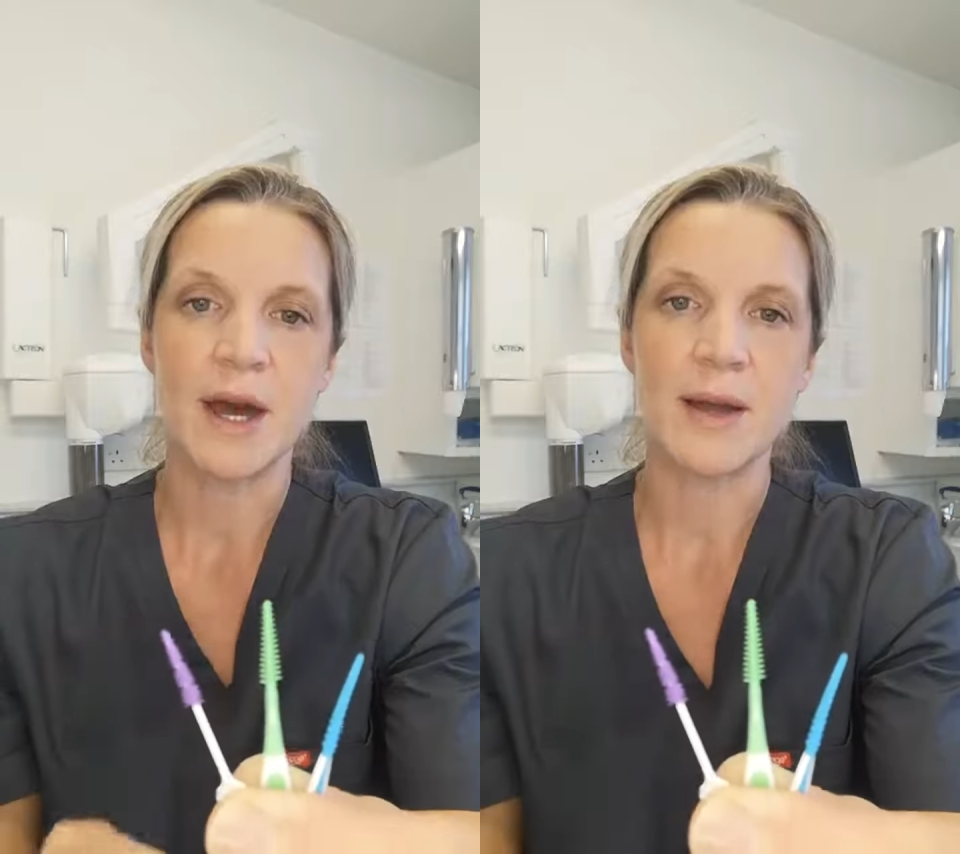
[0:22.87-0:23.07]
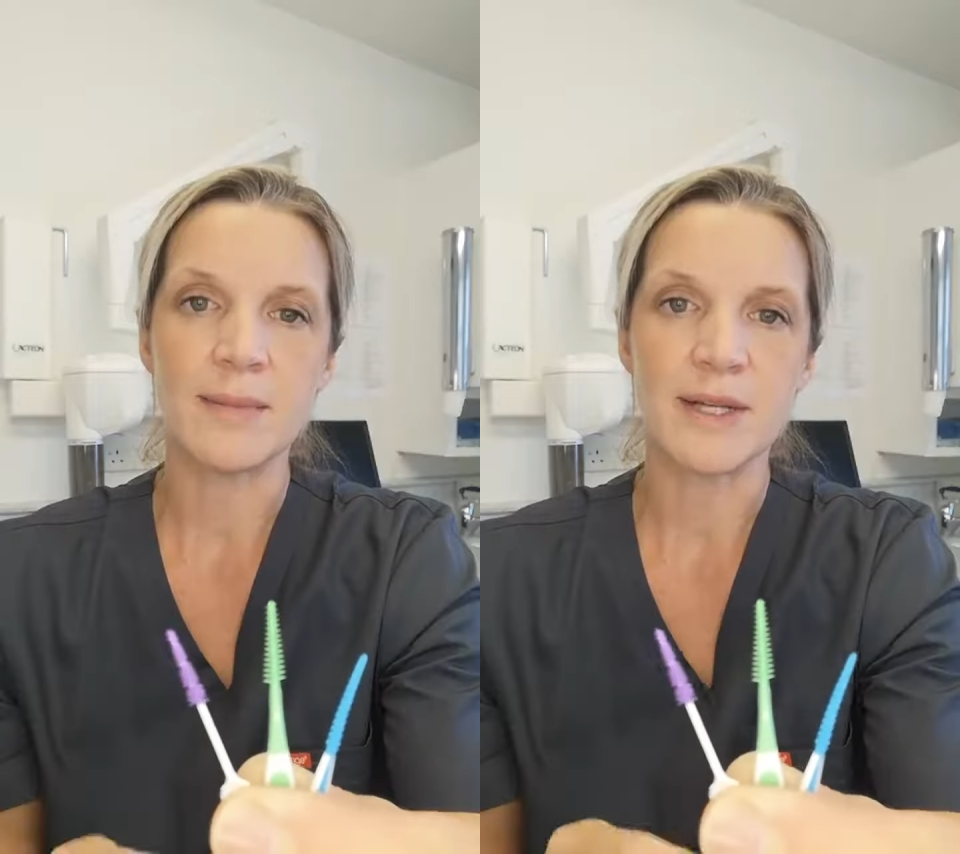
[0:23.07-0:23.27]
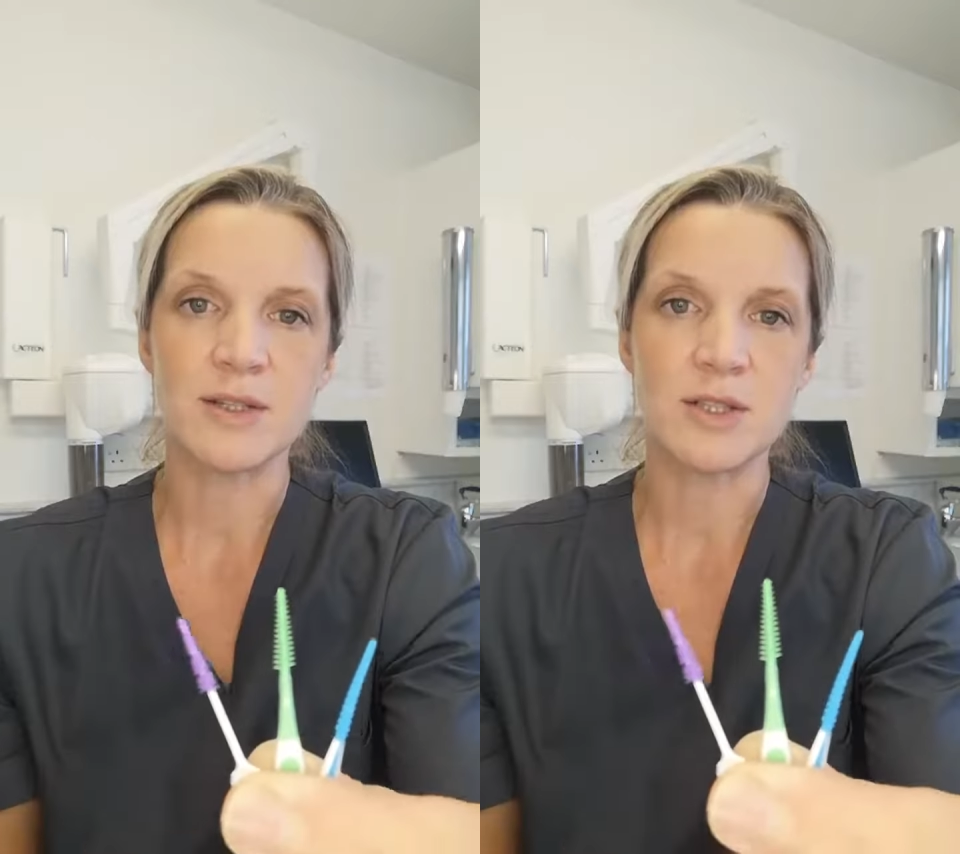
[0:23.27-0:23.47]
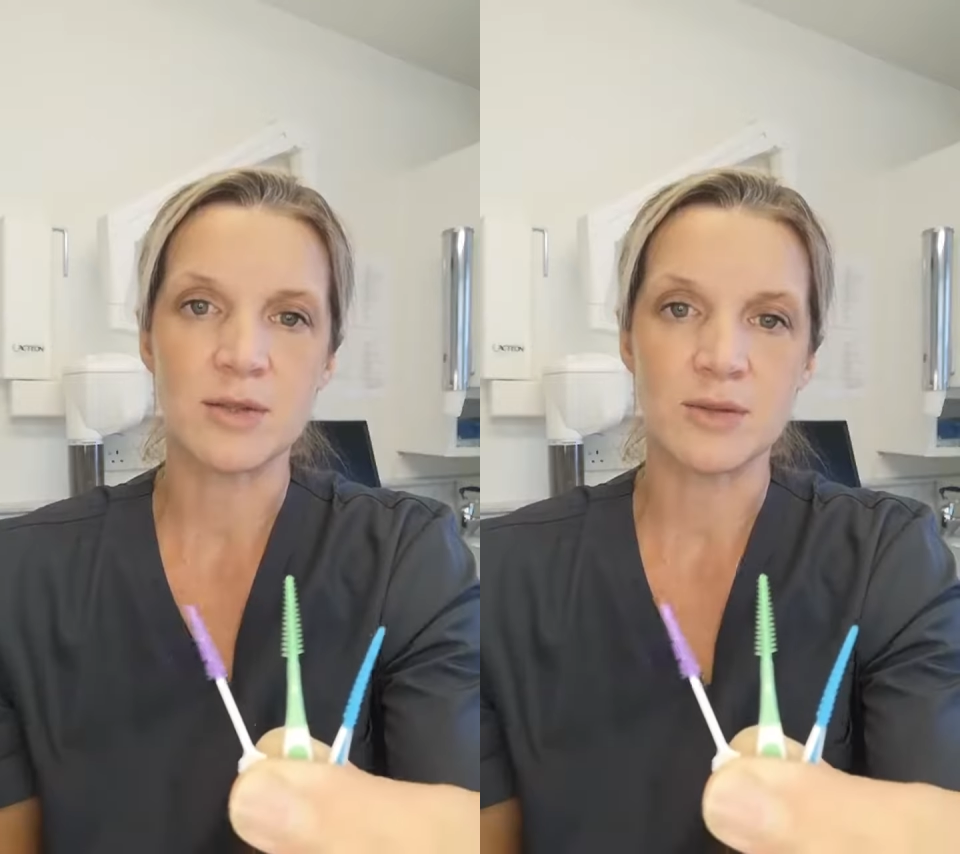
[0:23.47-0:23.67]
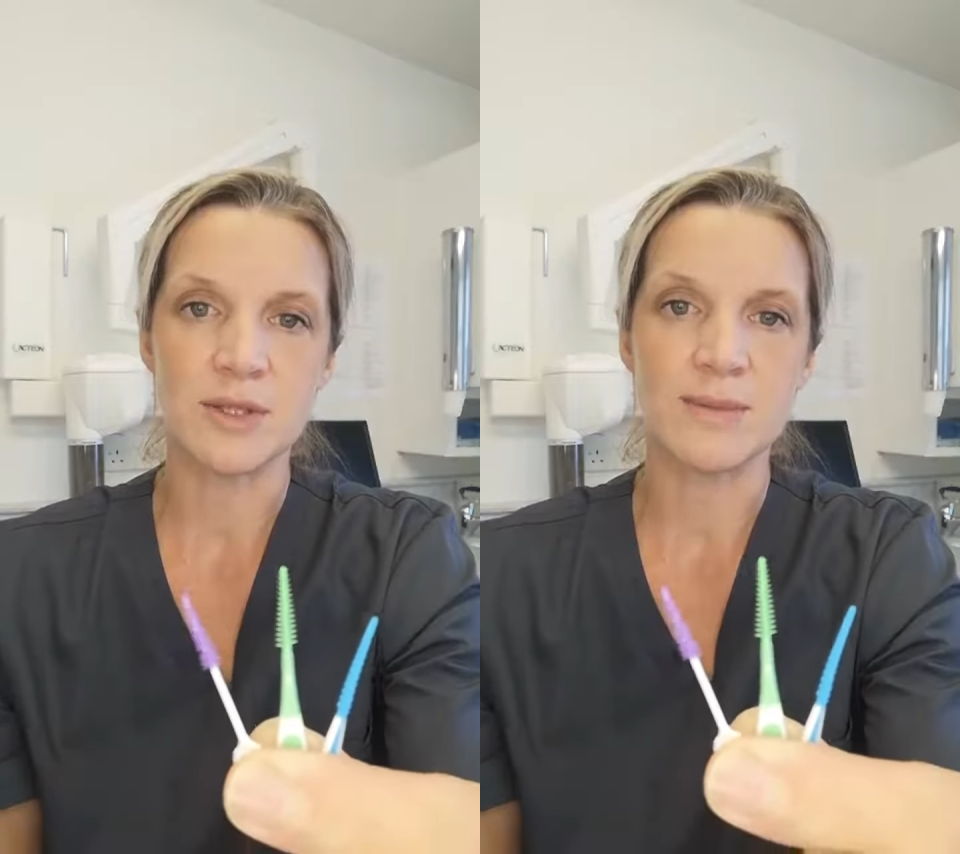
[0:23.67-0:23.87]
I'm going to
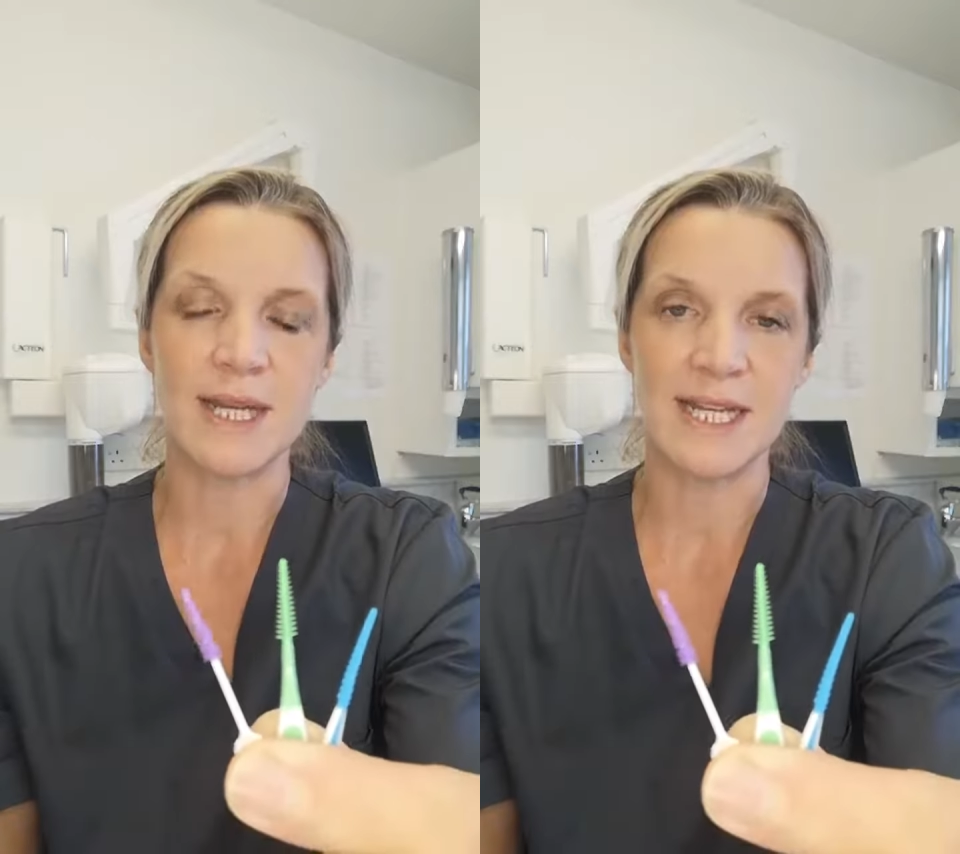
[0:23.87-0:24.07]
call them